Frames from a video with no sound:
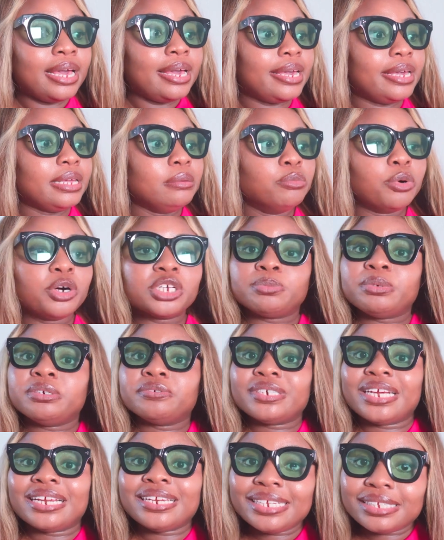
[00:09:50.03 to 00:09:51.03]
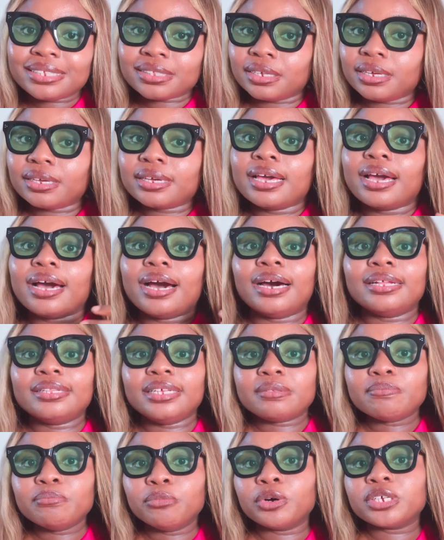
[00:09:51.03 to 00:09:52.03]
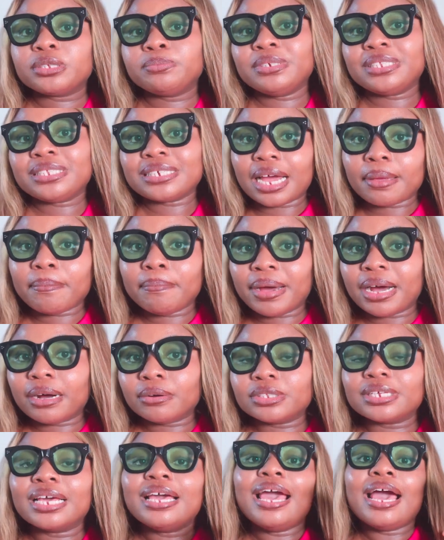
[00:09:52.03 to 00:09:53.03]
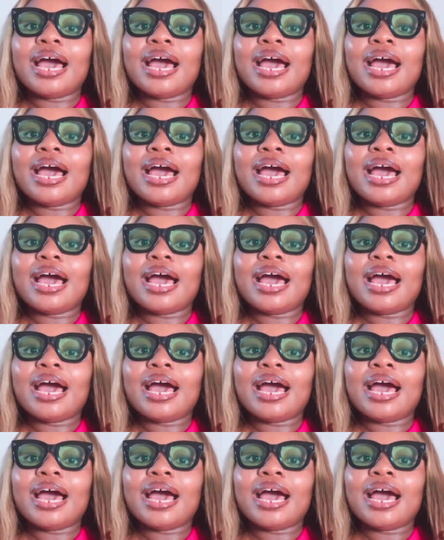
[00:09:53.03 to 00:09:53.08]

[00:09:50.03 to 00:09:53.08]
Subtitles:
it must be realistic, and it must be time-bound.